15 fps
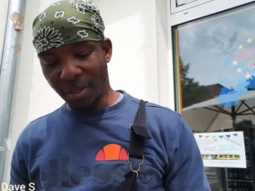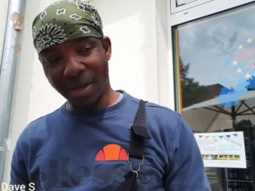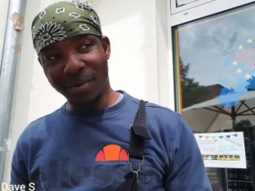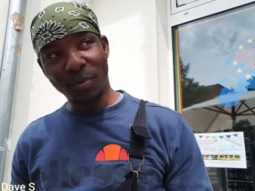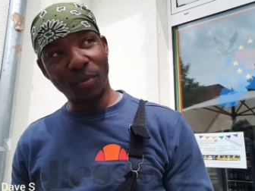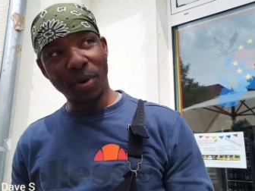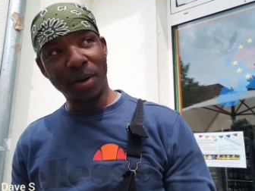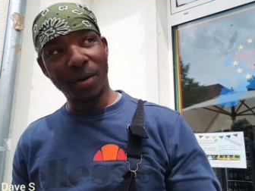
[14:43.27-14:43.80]

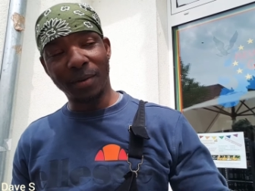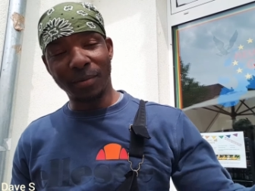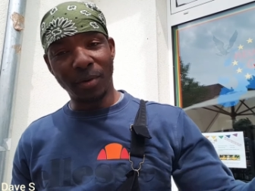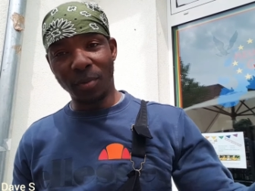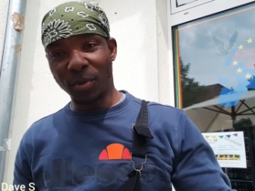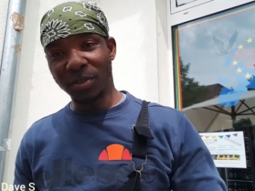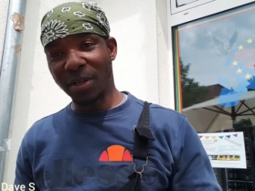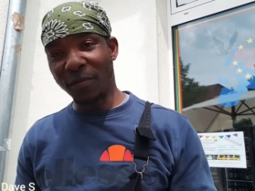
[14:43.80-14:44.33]
and where
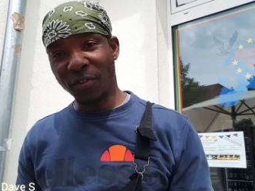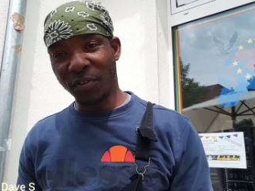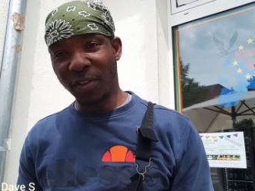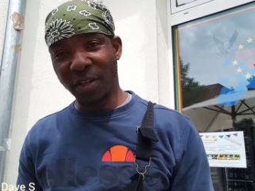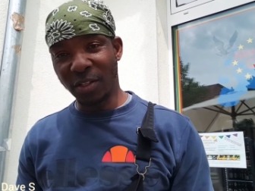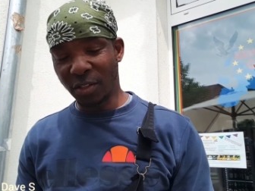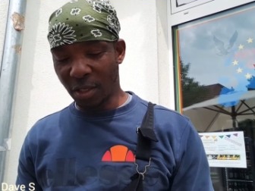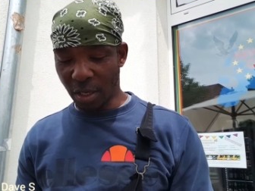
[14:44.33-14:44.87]
almost
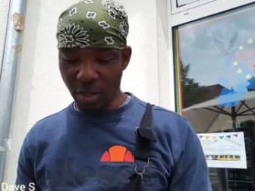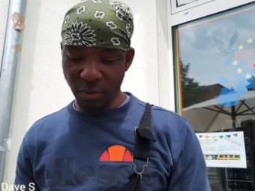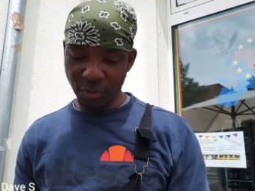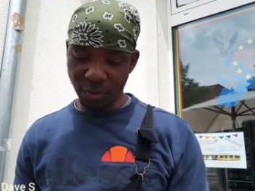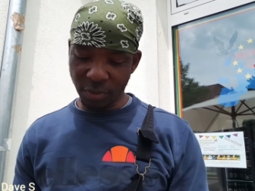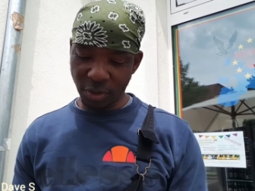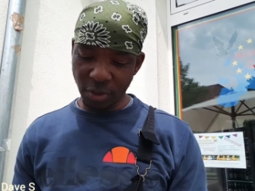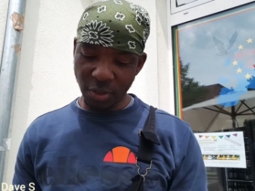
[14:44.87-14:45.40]
everything is
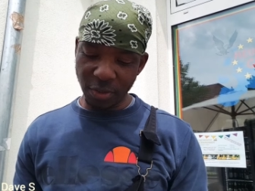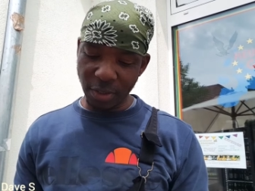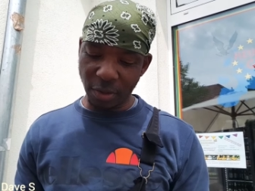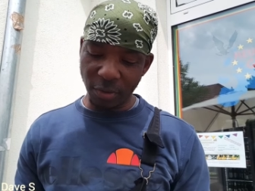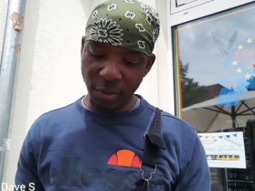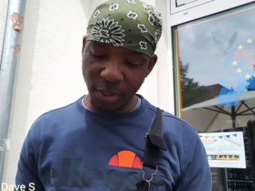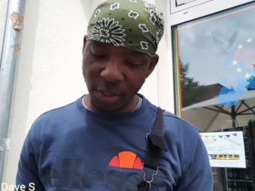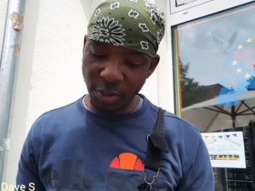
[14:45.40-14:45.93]
closed, shut
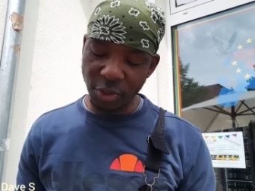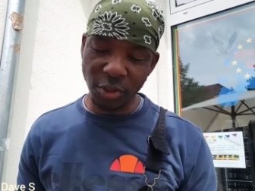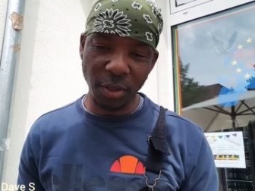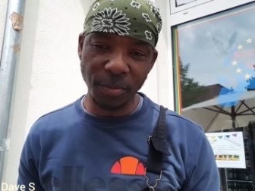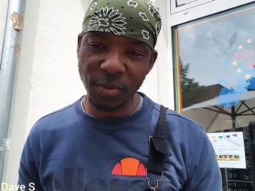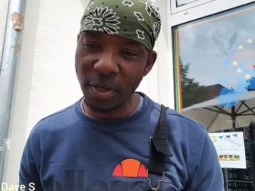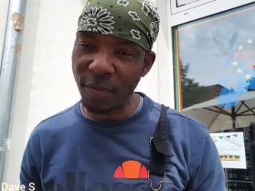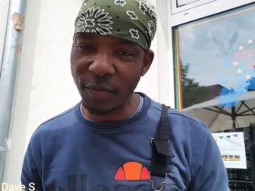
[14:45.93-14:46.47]
down here,
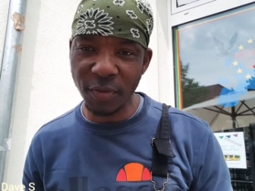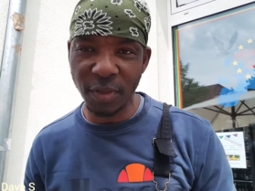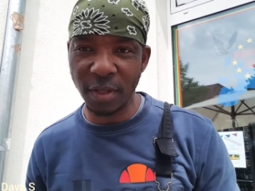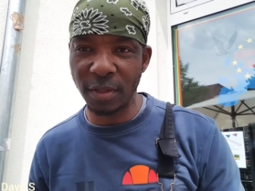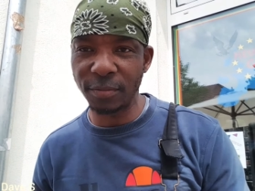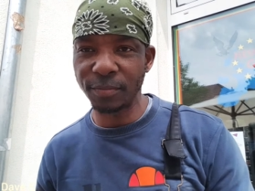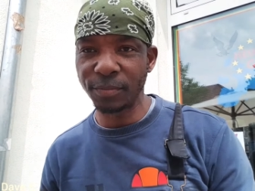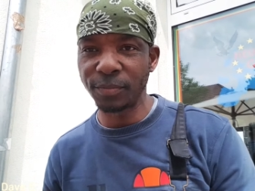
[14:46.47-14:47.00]
shops,
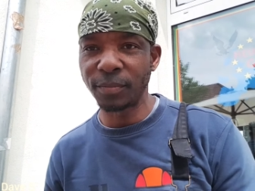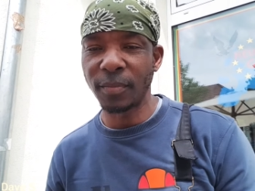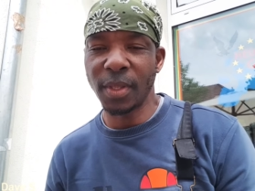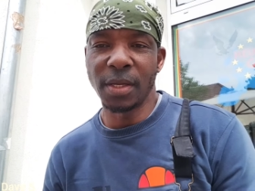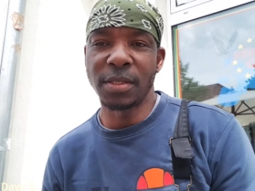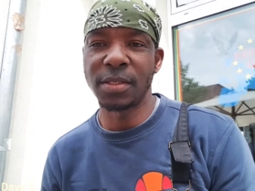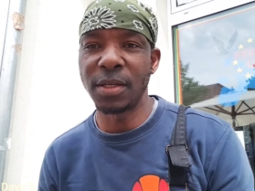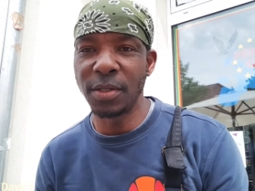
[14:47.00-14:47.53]
everything.
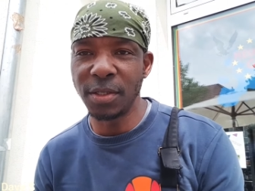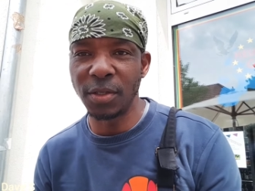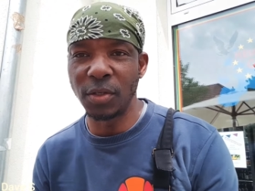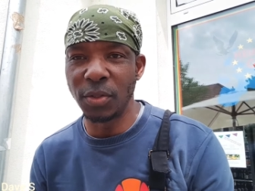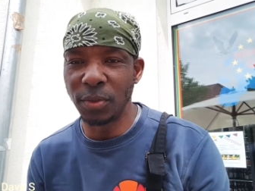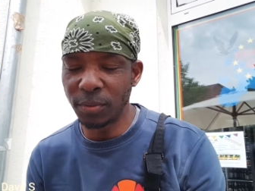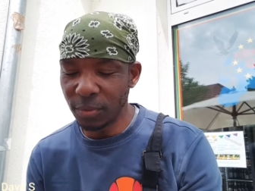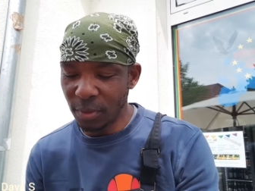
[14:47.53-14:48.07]
Sunday
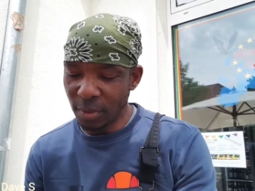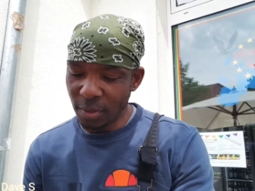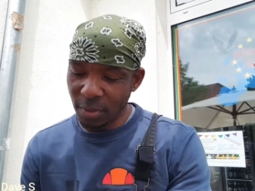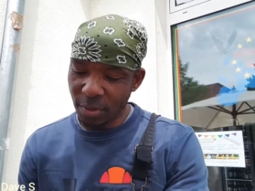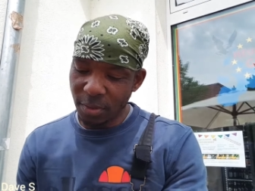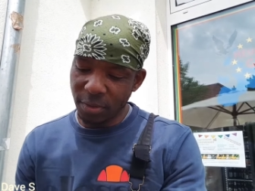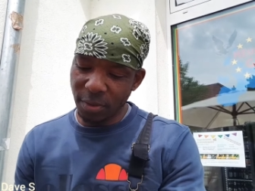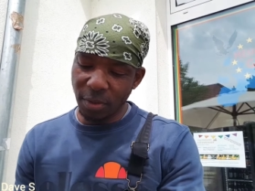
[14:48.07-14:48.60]
though,
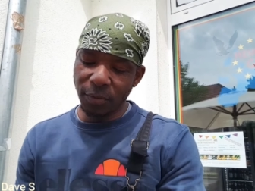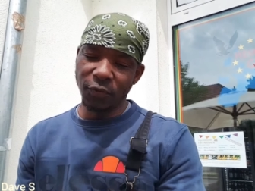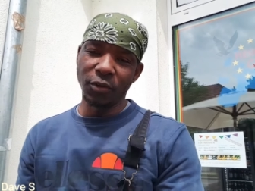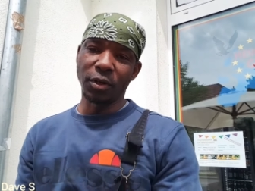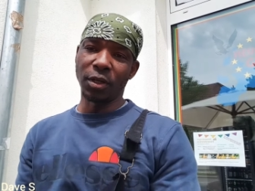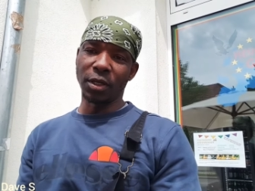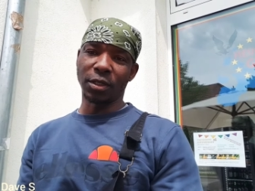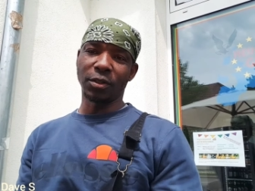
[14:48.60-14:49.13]
so if
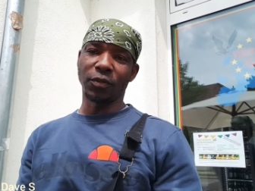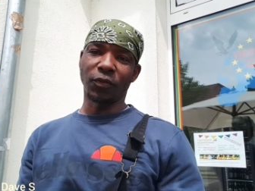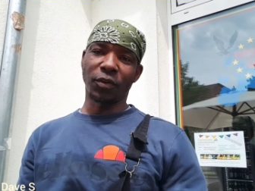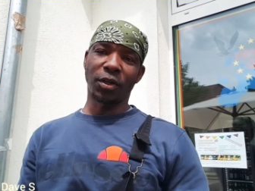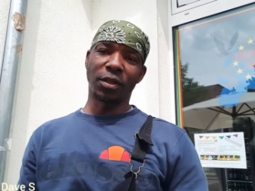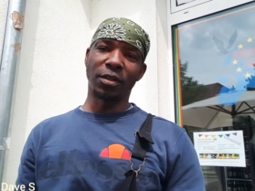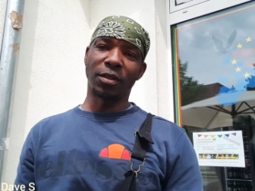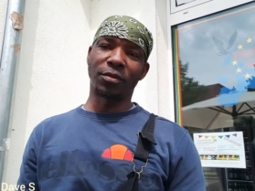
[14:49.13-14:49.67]
you're lucky to
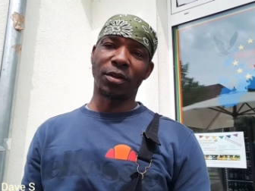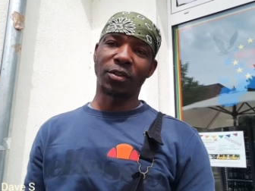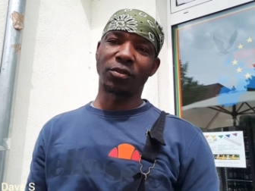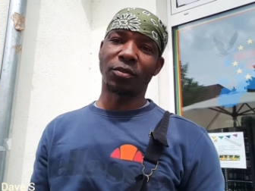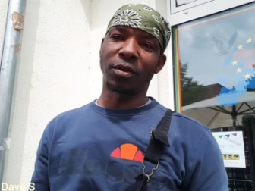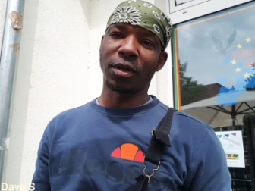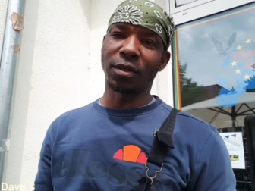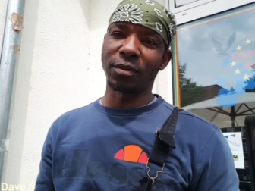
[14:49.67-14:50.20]
find a
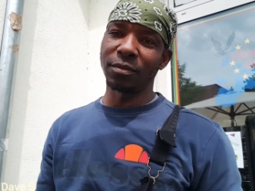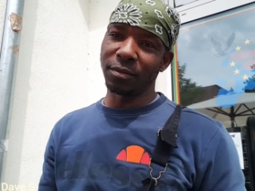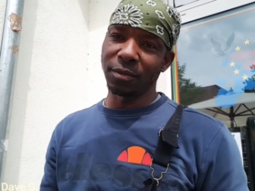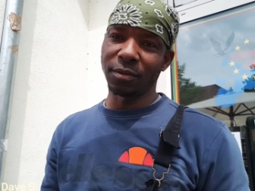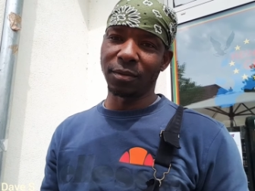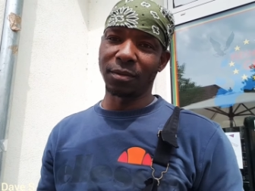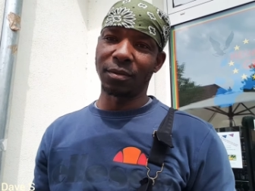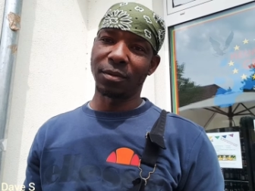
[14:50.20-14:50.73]
restaurant,
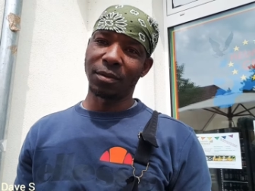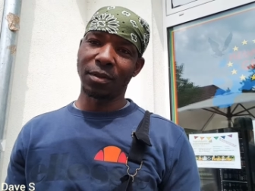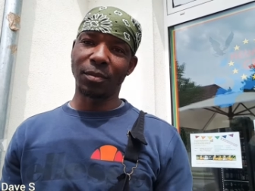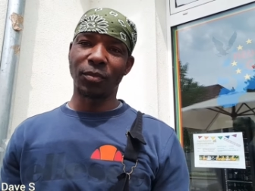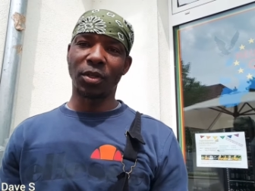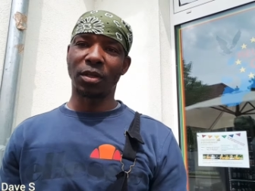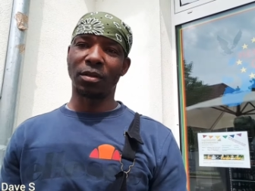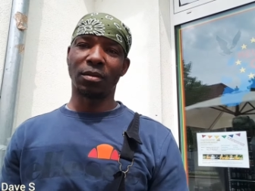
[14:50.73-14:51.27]

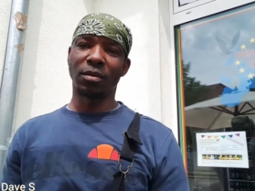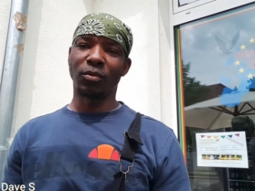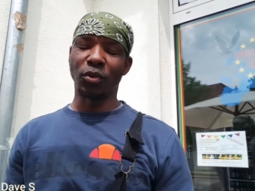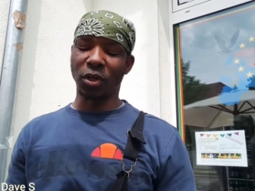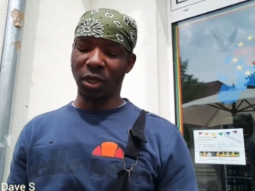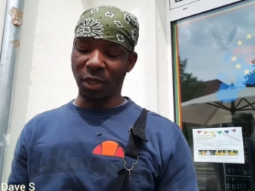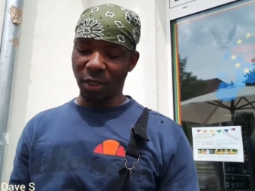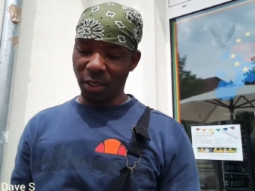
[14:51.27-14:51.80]
something
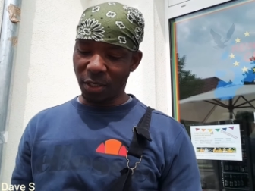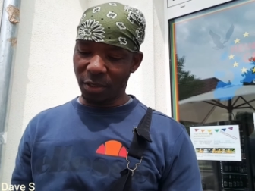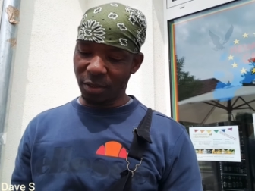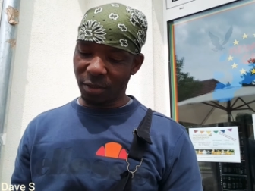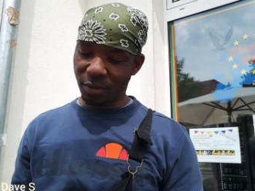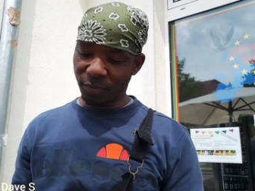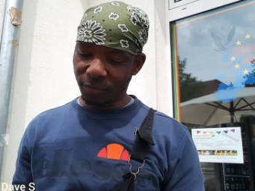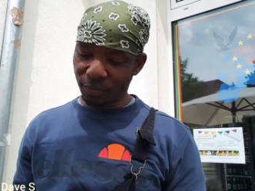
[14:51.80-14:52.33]
you can
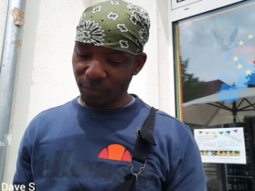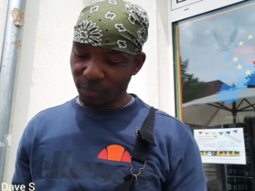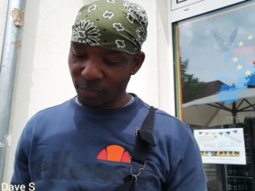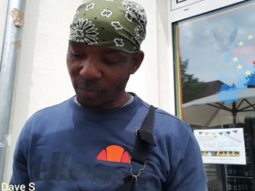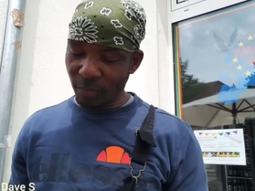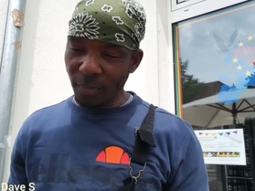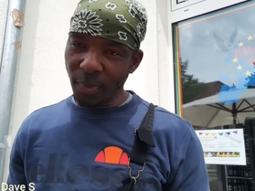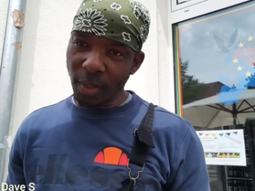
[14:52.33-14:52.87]
eat,
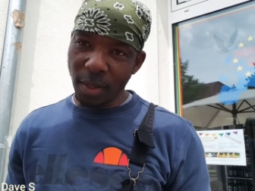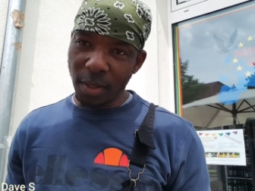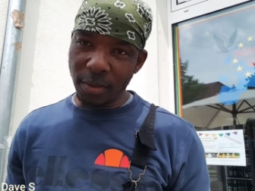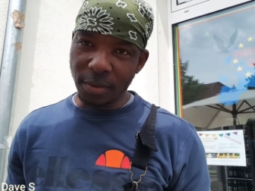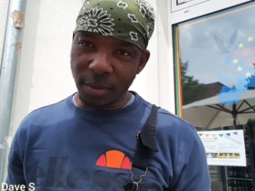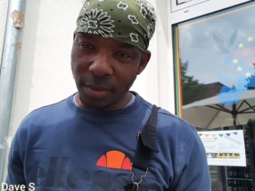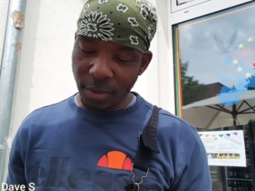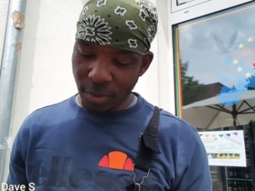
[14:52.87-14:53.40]

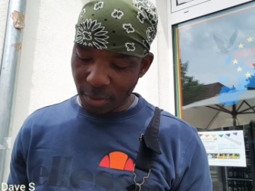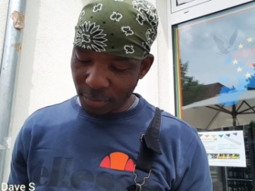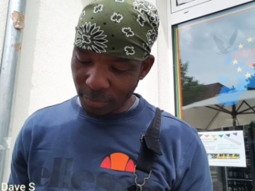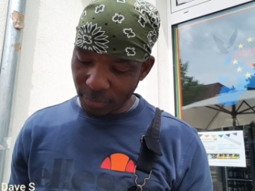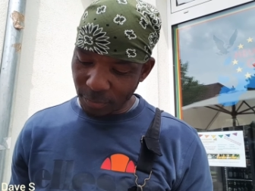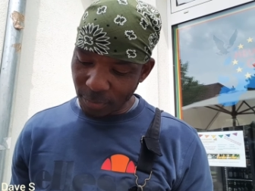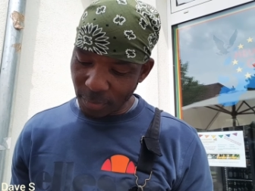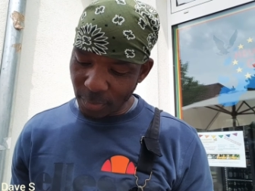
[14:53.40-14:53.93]
you know,
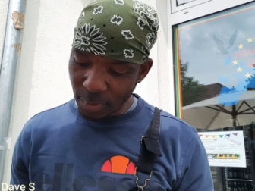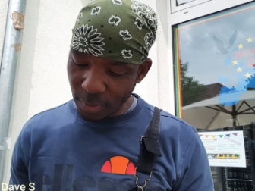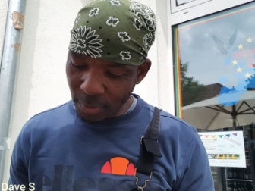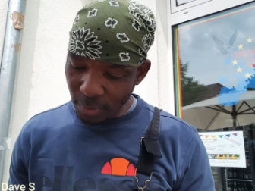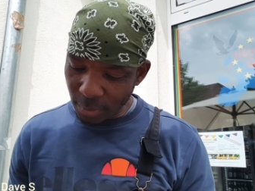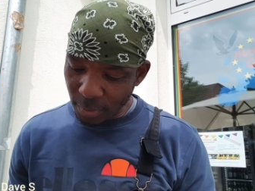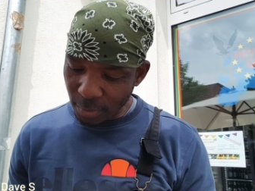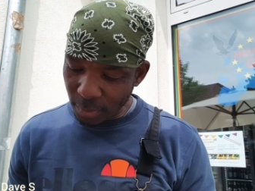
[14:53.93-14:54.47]

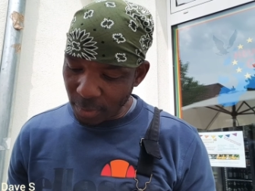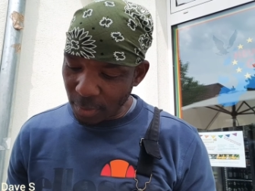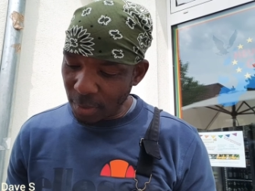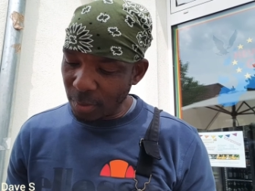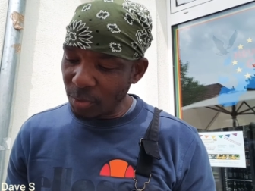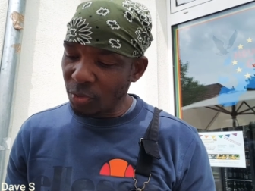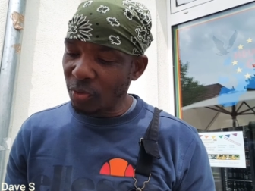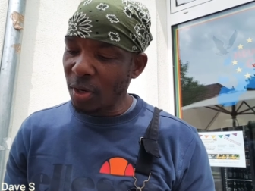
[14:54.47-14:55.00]

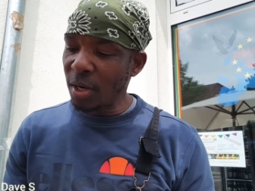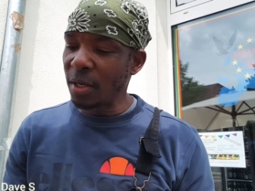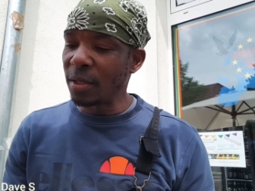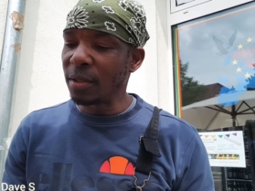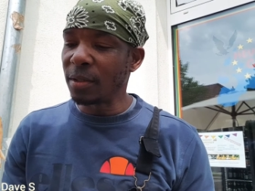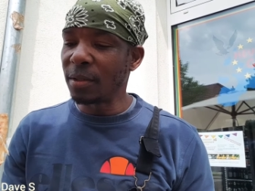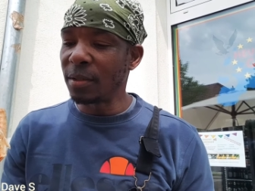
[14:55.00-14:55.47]
try it.